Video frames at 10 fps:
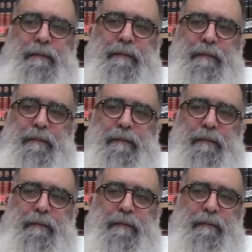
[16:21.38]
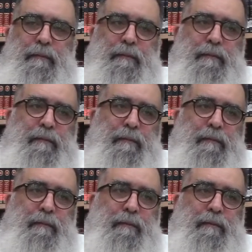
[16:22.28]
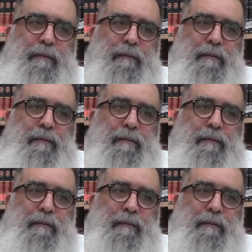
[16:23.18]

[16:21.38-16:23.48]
No one is speaking in this clip.